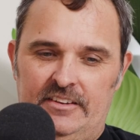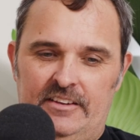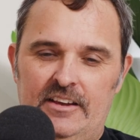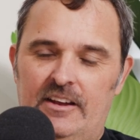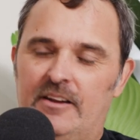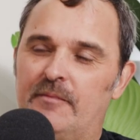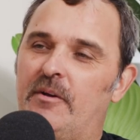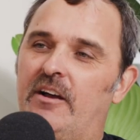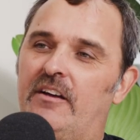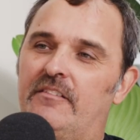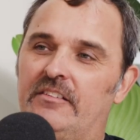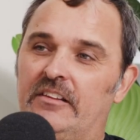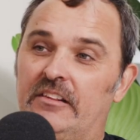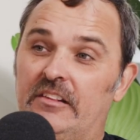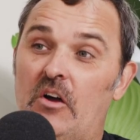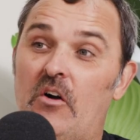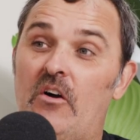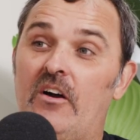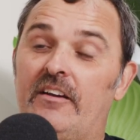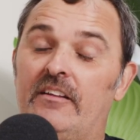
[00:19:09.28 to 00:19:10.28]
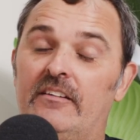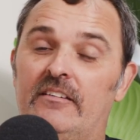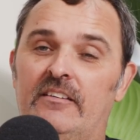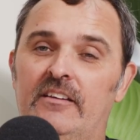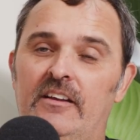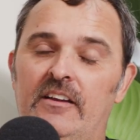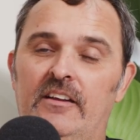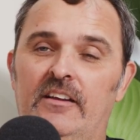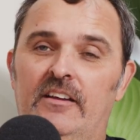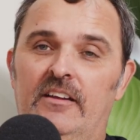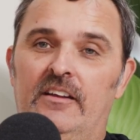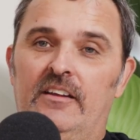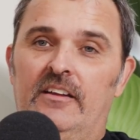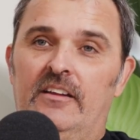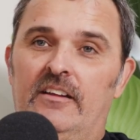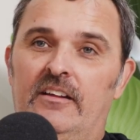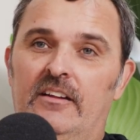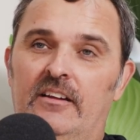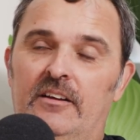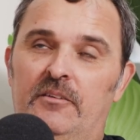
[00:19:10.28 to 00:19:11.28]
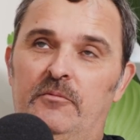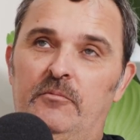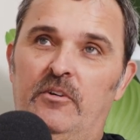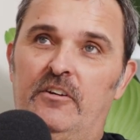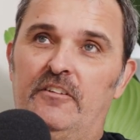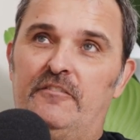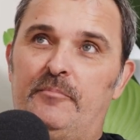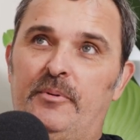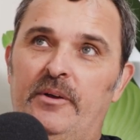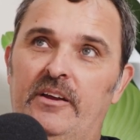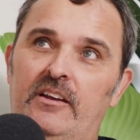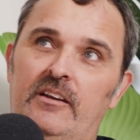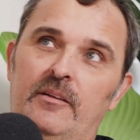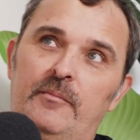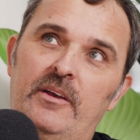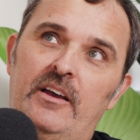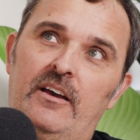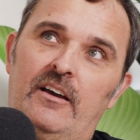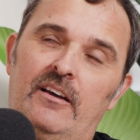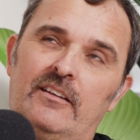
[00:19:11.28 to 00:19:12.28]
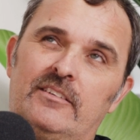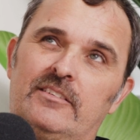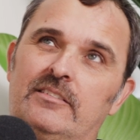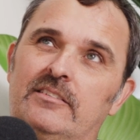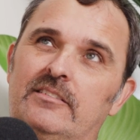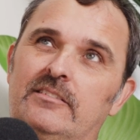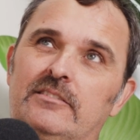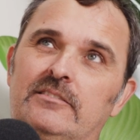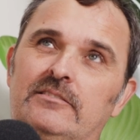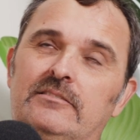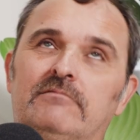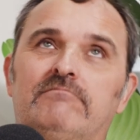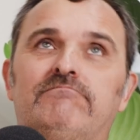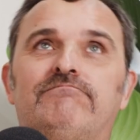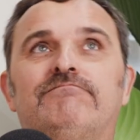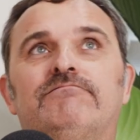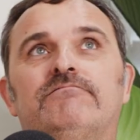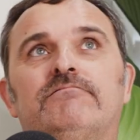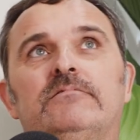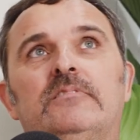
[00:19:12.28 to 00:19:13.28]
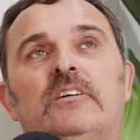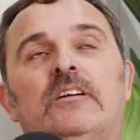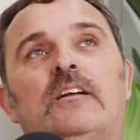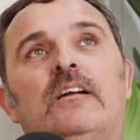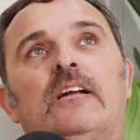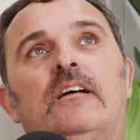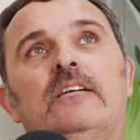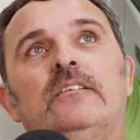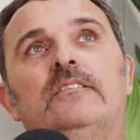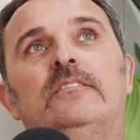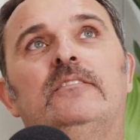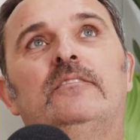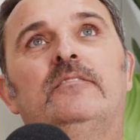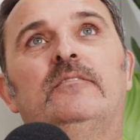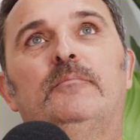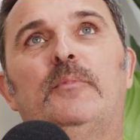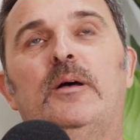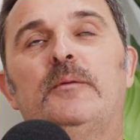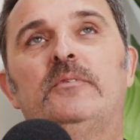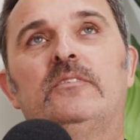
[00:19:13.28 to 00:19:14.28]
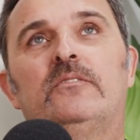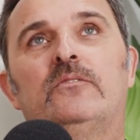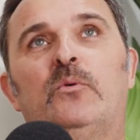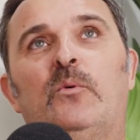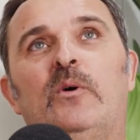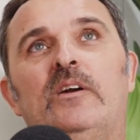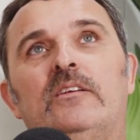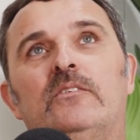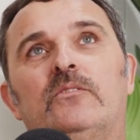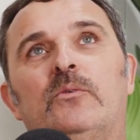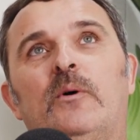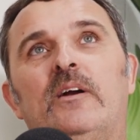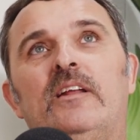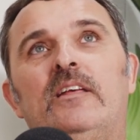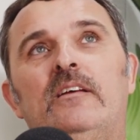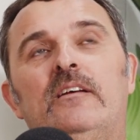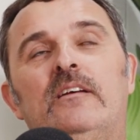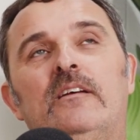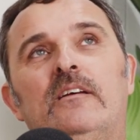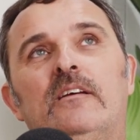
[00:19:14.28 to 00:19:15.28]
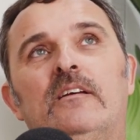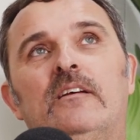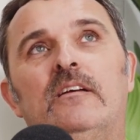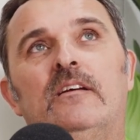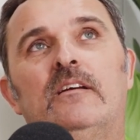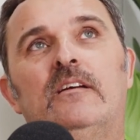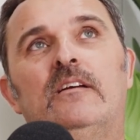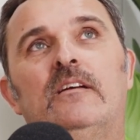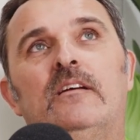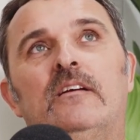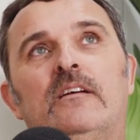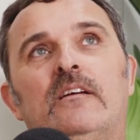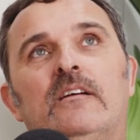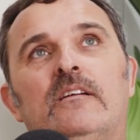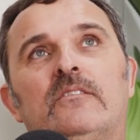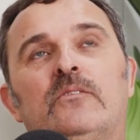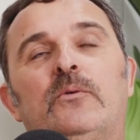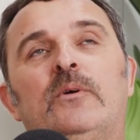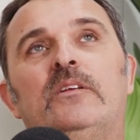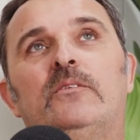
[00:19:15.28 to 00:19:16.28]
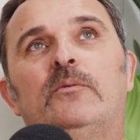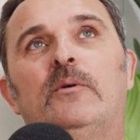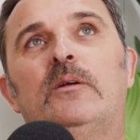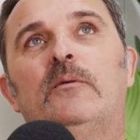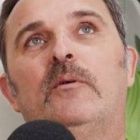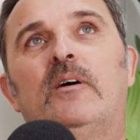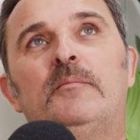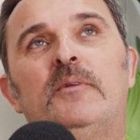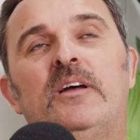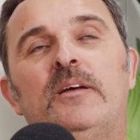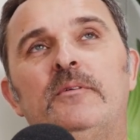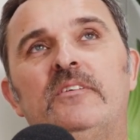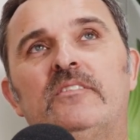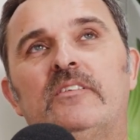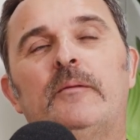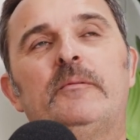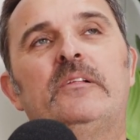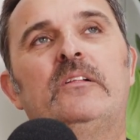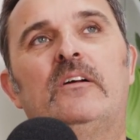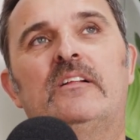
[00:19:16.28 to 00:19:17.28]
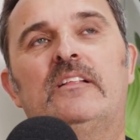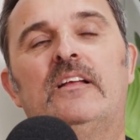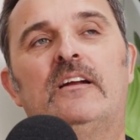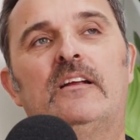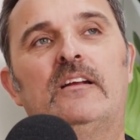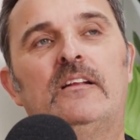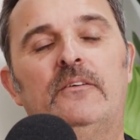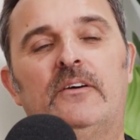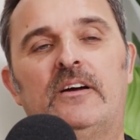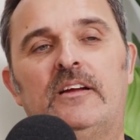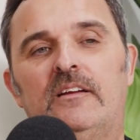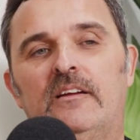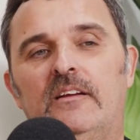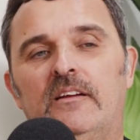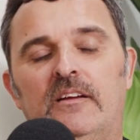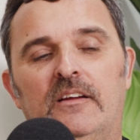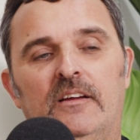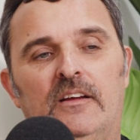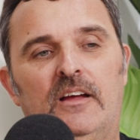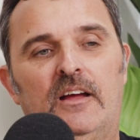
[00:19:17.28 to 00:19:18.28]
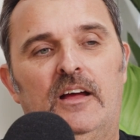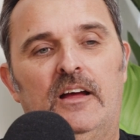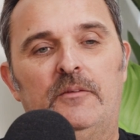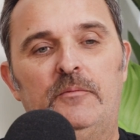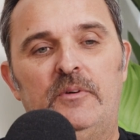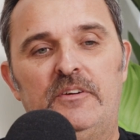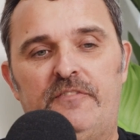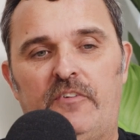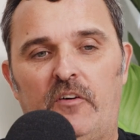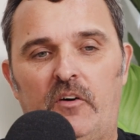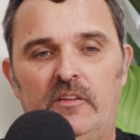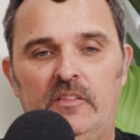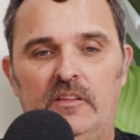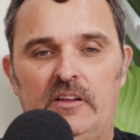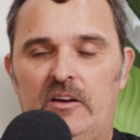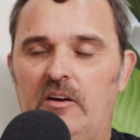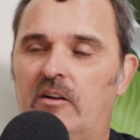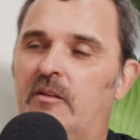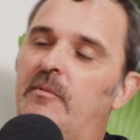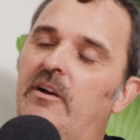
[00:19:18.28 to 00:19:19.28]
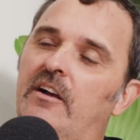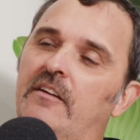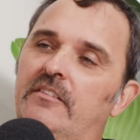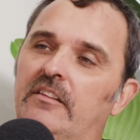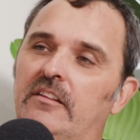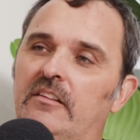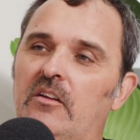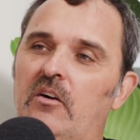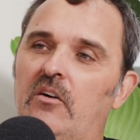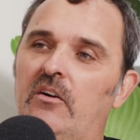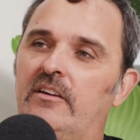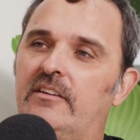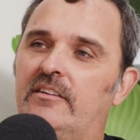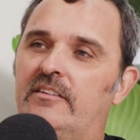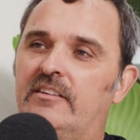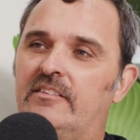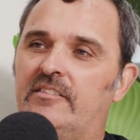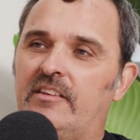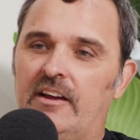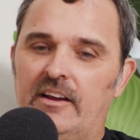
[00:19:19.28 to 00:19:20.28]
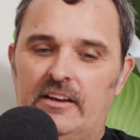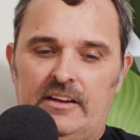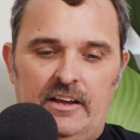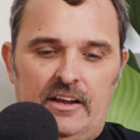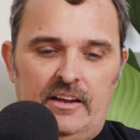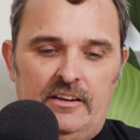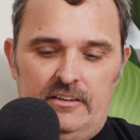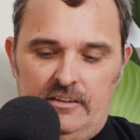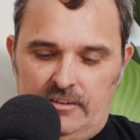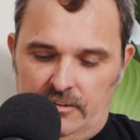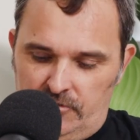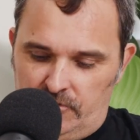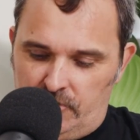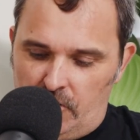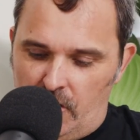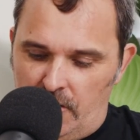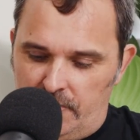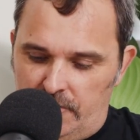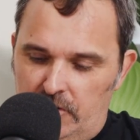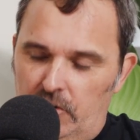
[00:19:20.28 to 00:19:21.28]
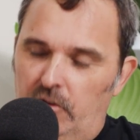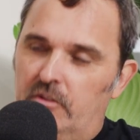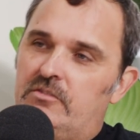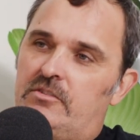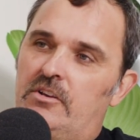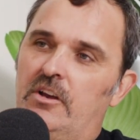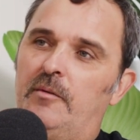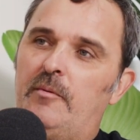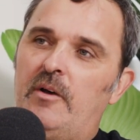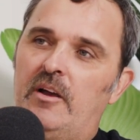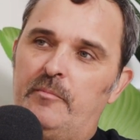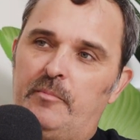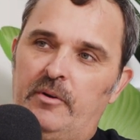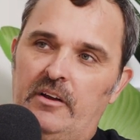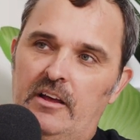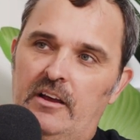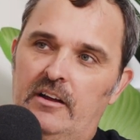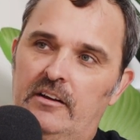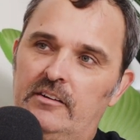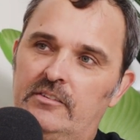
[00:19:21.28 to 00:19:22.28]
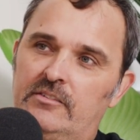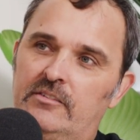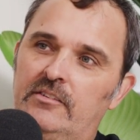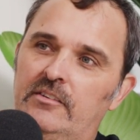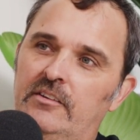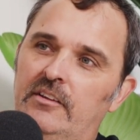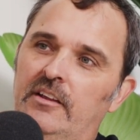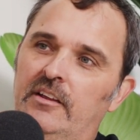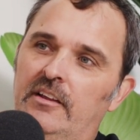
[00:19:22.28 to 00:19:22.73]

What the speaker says: get him over the line. And it would have been about, I don't know, maybe 2020, 2021 maybe, something like that anyway. And we finally got him over the line to say, okay, you can drive a non-turbo Polaris,